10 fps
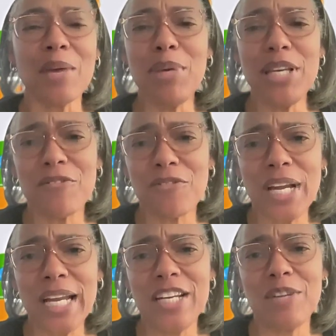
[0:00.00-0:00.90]
be
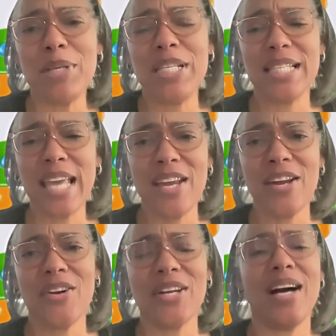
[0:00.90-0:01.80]
afraid or be
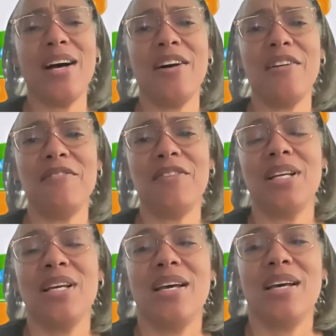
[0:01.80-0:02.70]
scared of
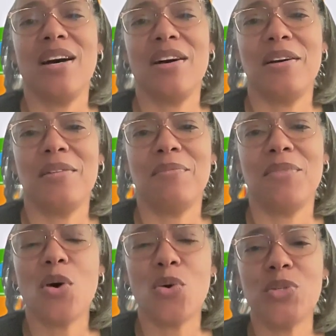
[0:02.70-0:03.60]

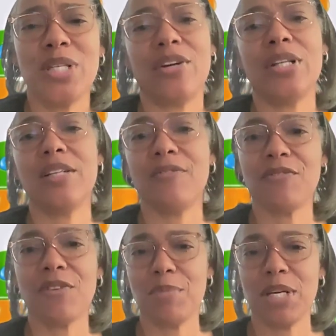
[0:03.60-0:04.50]
those that are
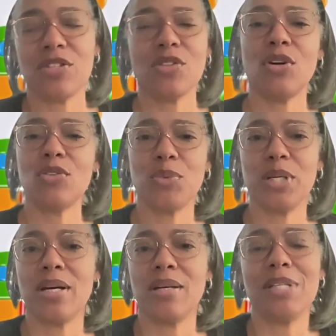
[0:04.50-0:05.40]
different from us or those
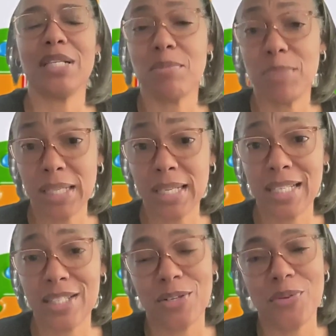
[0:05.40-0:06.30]
with
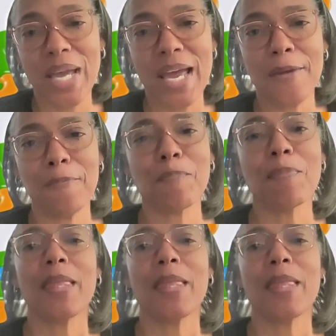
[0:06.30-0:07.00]
disabilities. Okay.